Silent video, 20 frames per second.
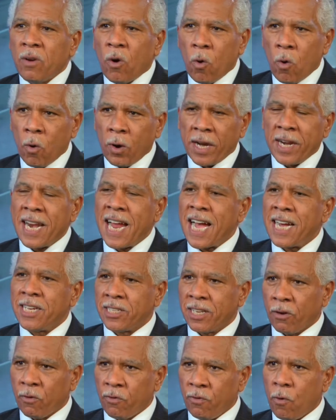
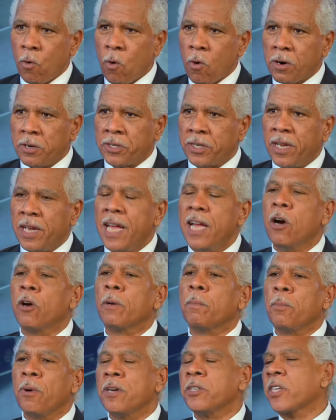organizing force held a
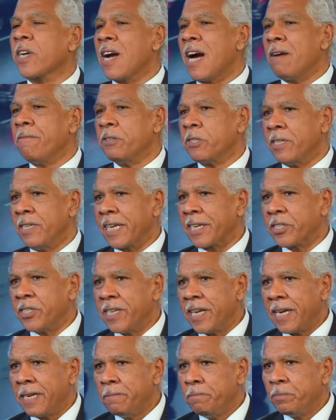press conference the next day